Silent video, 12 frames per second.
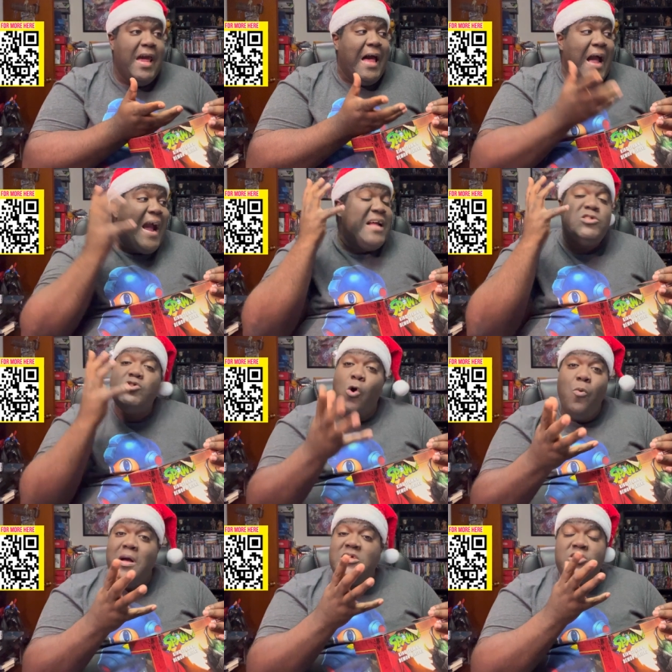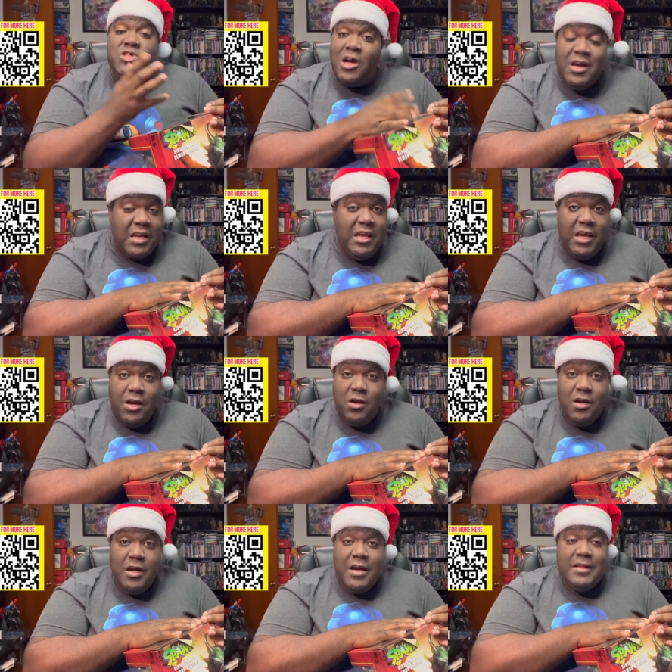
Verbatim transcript: I got so much junk in here